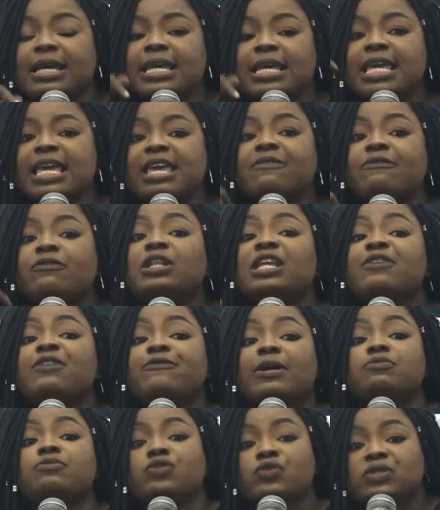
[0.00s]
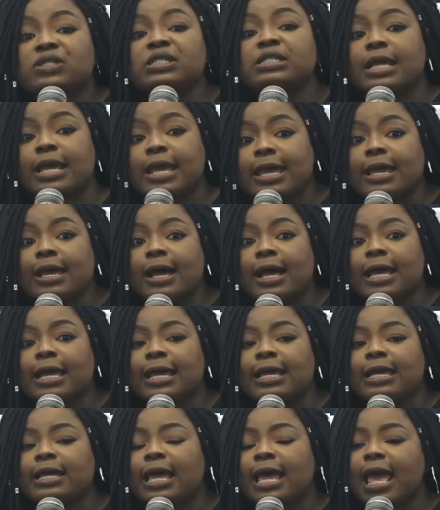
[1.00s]
Even if I'm using AI,
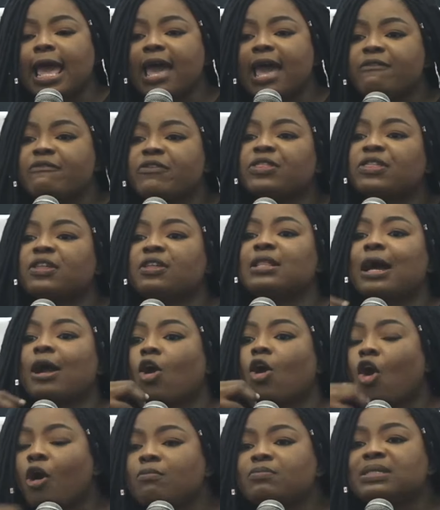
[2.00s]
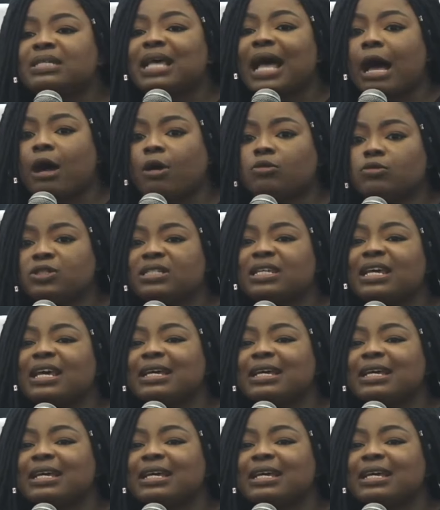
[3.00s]
everything that comes out